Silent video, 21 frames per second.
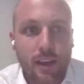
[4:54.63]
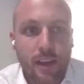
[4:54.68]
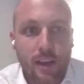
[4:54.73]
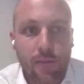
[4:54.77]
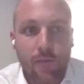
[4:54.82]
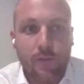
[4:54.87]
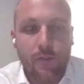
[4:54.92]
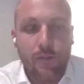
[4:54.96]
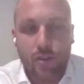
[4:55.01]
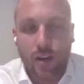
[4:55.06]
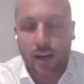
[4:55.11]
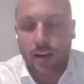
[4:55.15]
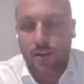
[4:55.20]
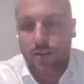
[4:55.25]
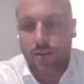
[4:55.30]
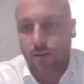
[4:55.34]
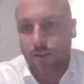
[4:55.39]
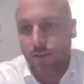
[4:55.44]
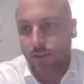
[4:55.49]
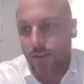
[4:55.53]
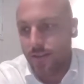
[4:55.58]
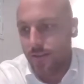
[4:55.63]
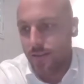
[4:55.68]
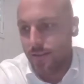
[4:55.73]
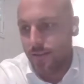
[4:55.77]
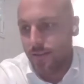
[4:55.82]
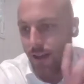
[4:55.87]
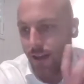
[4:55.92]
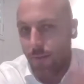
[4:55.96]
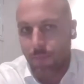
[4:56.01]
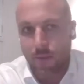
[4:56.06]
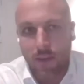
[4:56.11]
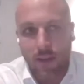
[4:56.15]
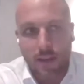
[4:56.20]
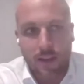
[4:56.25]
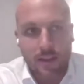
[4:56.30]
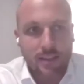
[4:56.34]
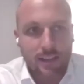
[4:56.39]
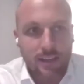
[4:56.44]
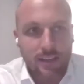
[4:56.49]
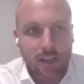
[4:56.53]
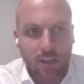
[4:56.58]
infrastructure and this
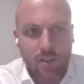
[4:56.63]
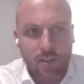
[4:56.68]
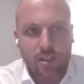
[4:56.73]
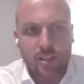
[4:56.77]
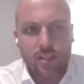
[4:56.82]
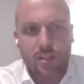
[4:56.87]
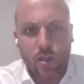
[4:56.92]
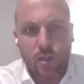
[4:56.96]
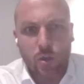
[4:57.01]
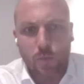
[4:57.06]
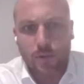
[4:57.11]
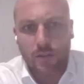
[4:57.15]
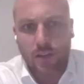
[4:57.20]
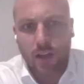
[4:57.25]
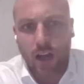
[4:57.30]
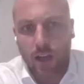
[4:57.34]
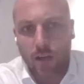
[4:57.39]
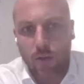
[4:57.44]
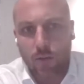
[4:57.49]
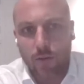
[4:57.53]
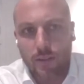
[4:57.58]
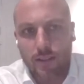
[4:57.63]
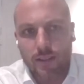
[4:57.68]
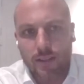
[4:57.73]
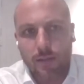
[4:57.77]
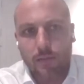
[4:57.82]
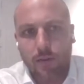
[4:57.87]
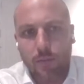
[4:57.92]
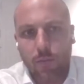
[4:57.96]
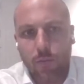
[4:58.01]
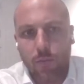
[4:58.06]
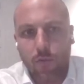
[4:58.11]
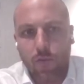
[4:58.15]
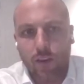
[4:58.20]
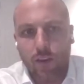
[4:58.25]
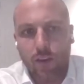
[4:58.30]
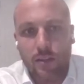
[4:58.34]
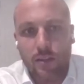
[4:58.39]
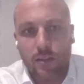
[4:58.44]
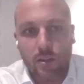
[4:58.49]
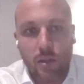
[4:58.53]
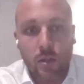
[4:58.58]
technology super cycle we seem to be
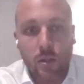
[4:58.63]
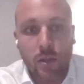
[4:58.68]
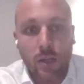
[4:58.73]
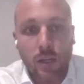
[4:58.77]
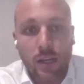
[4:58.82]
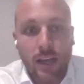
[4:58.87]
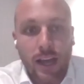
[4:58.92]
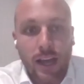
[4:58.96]
moving into,